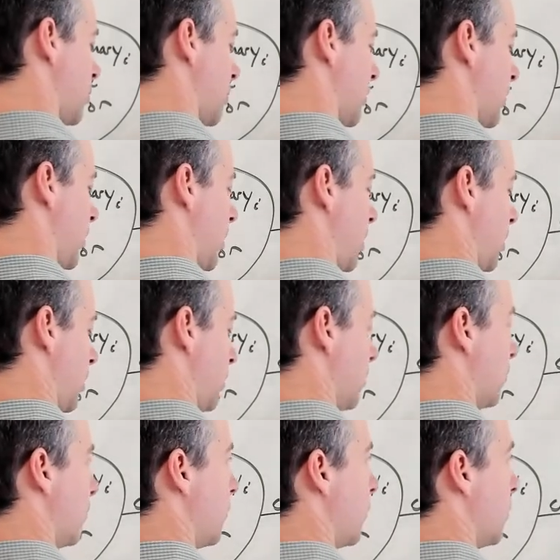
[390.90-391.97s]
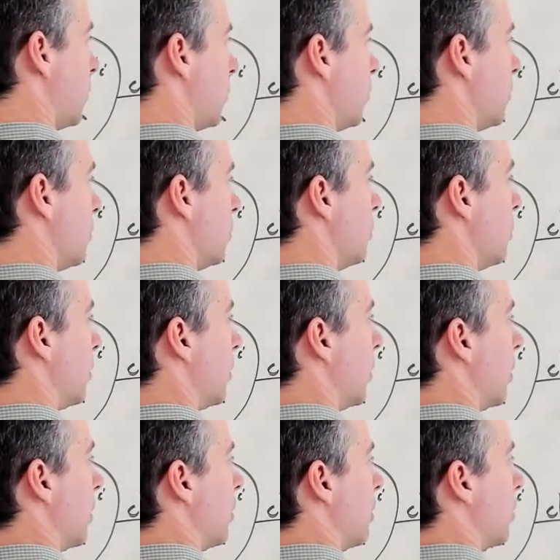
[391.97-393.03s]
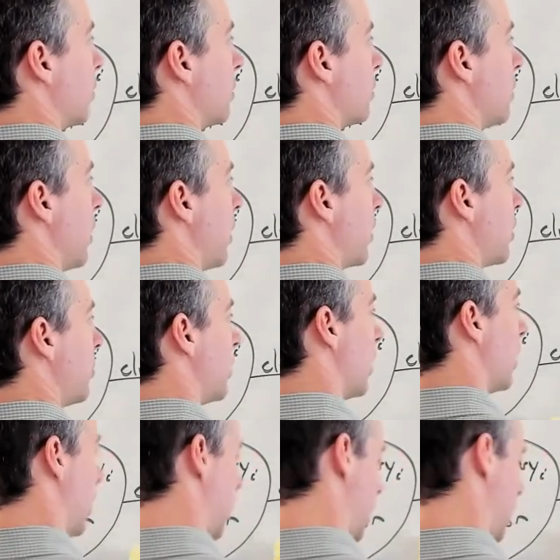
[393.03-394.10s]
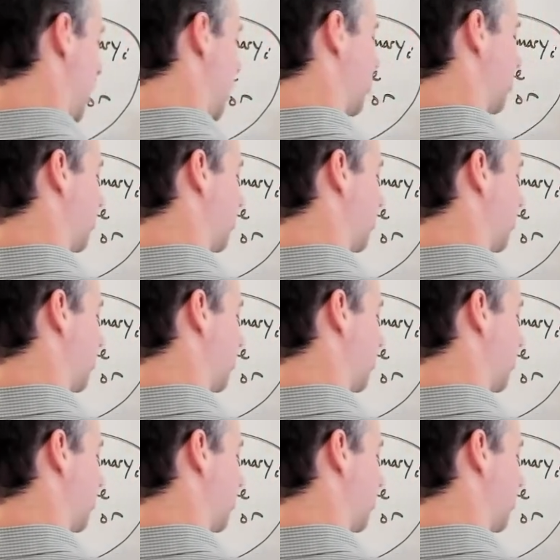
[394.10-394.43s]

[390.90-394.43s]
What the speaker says: where they can view document I.